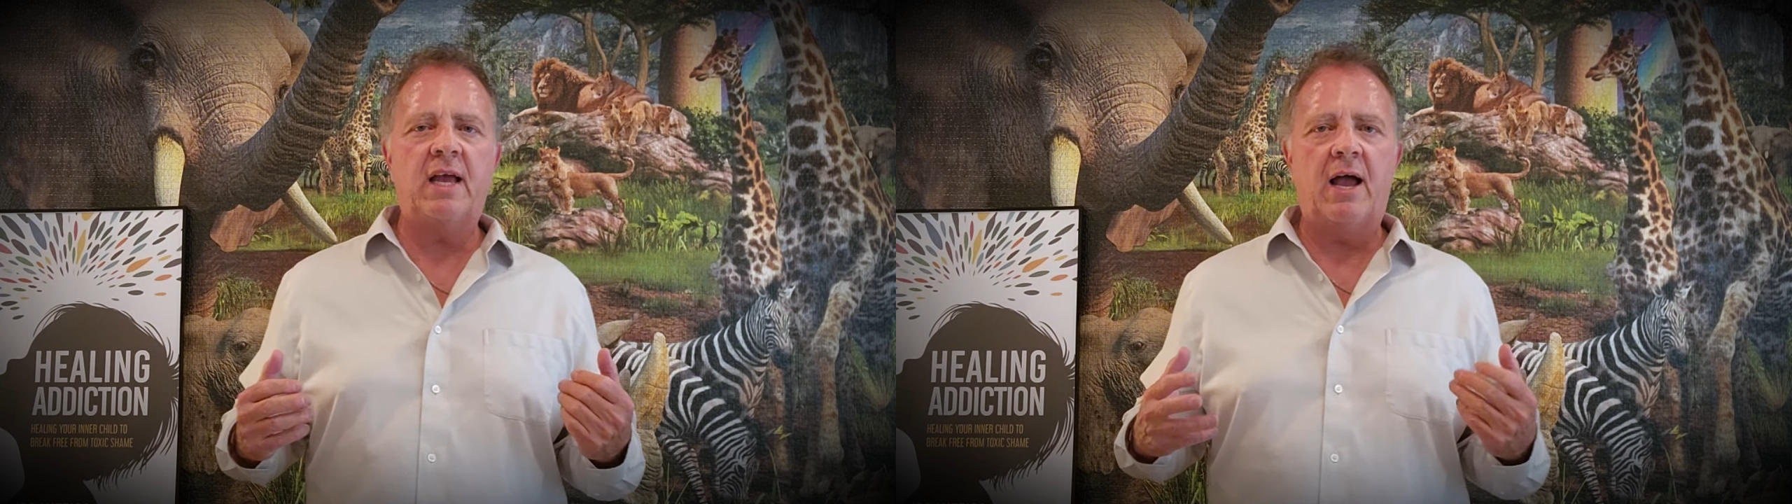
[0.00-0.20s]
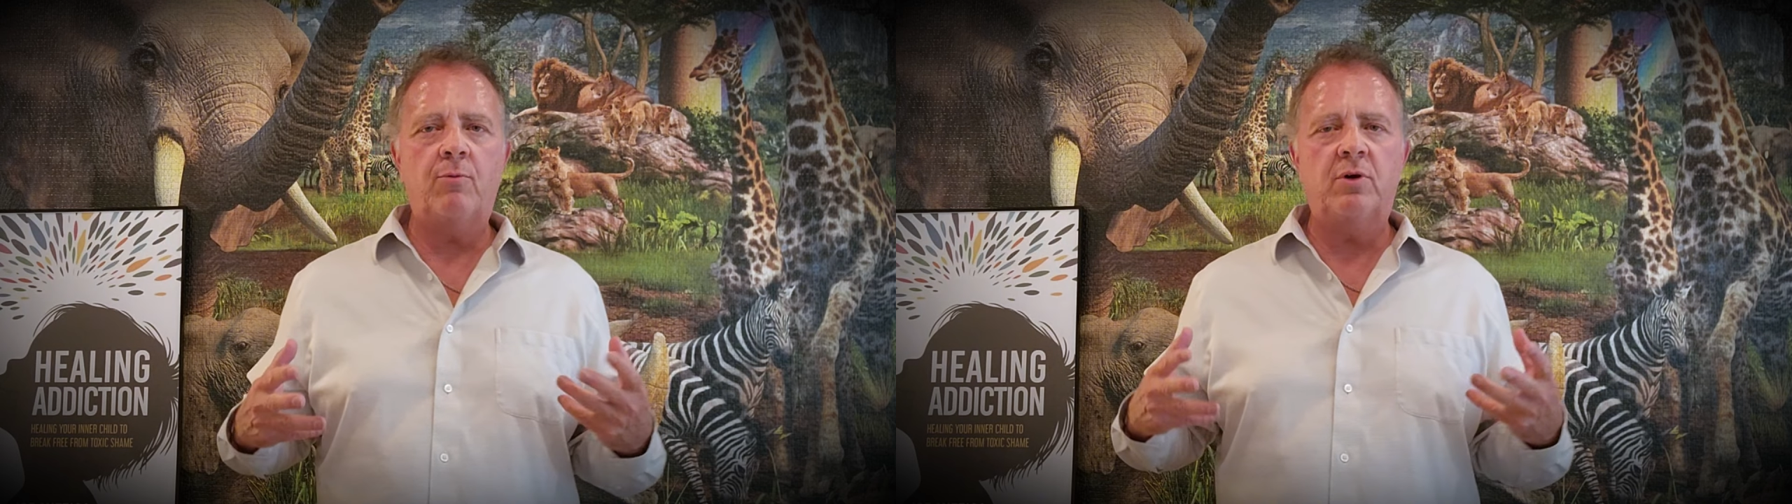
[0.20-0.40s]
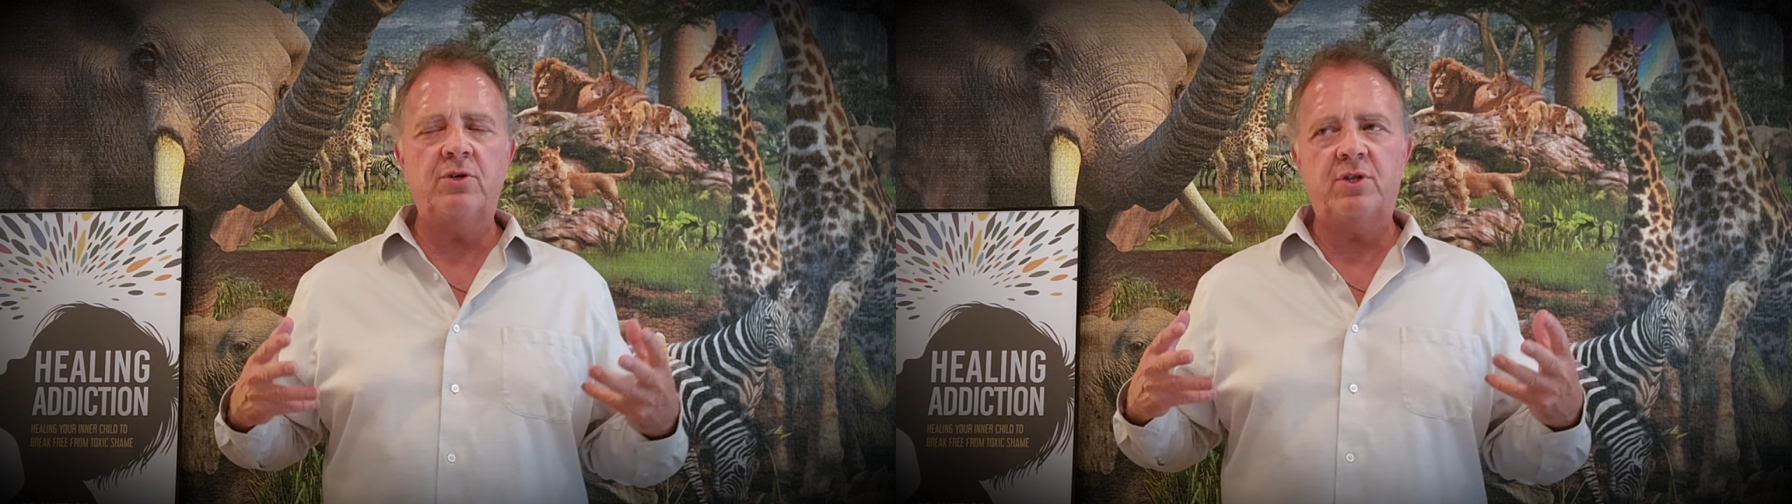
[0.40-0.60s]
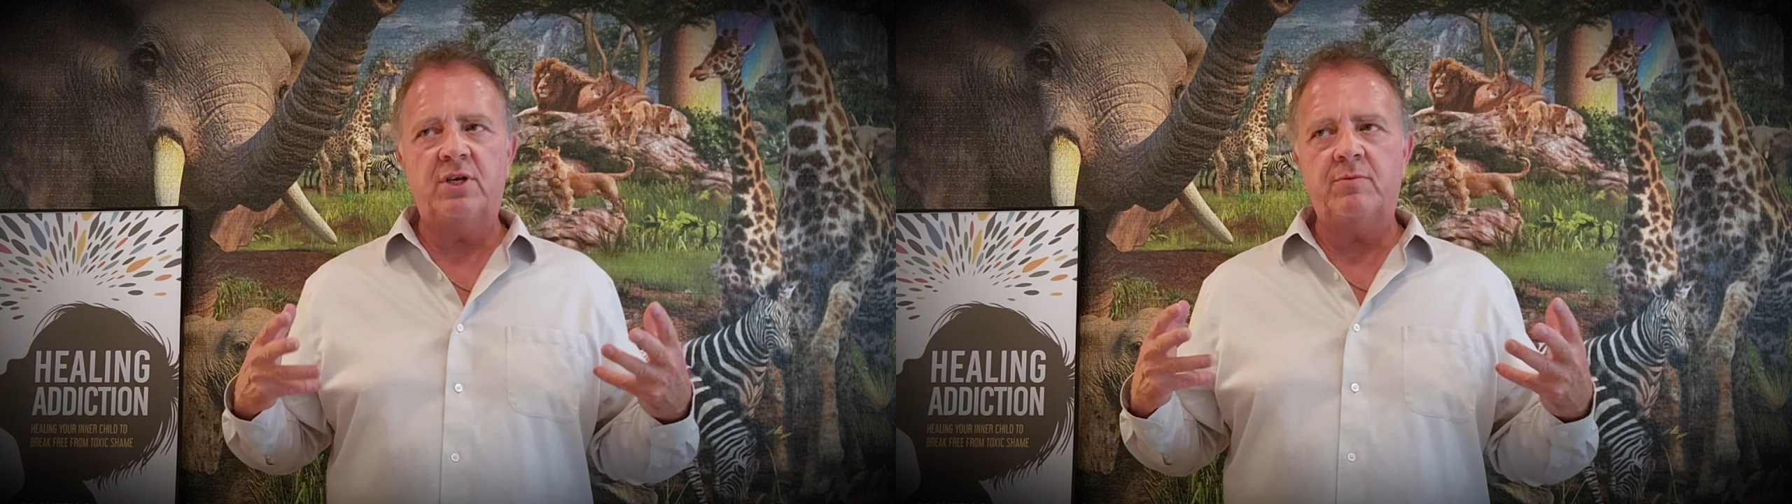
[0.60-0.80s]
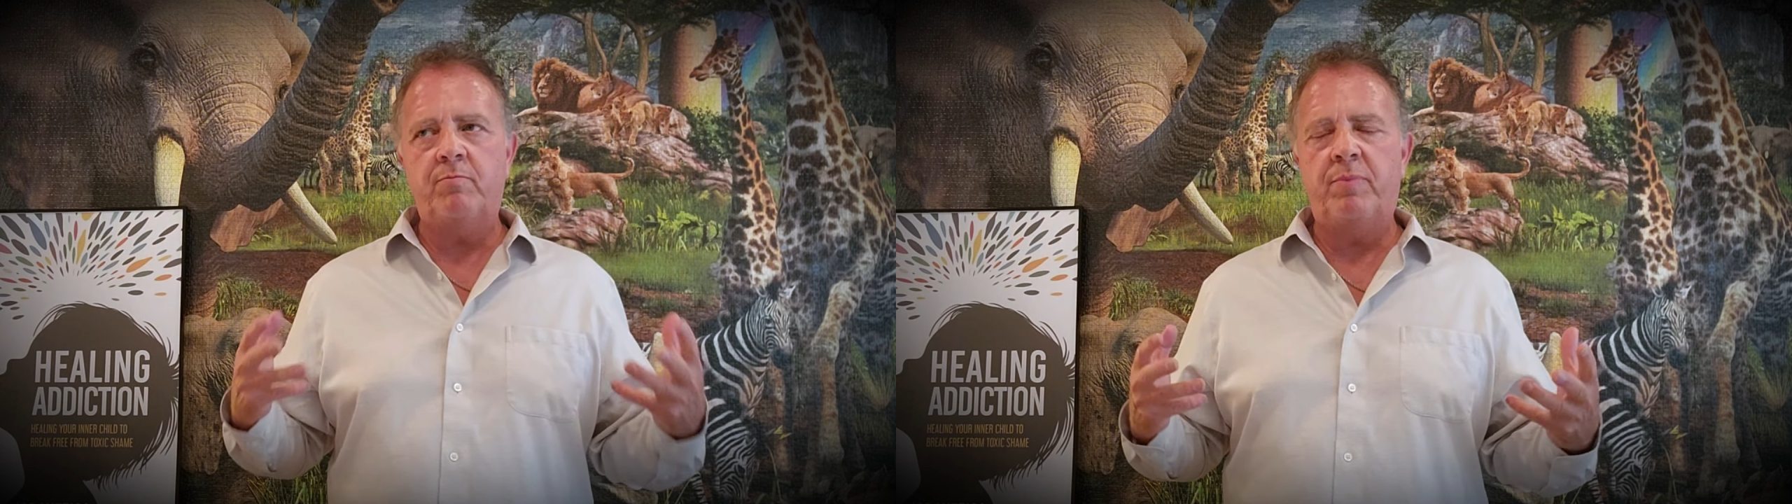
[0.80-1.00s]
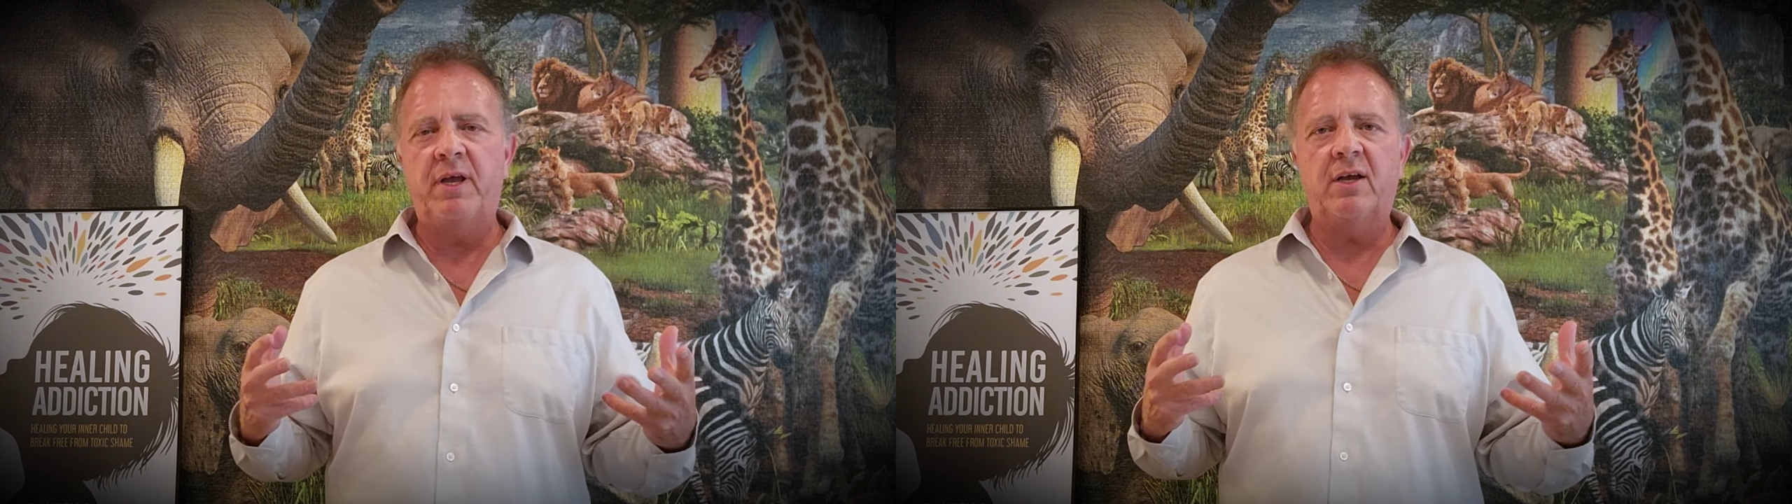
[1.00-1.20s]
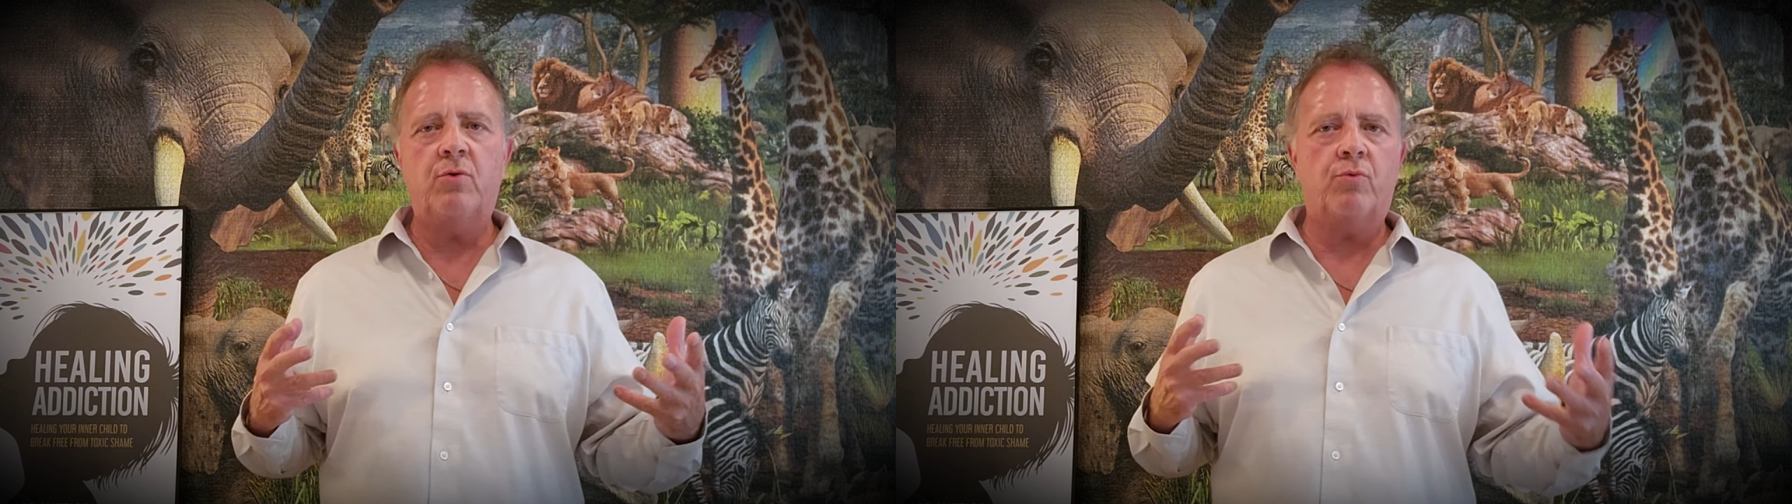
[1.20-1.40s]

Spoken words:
I was this big,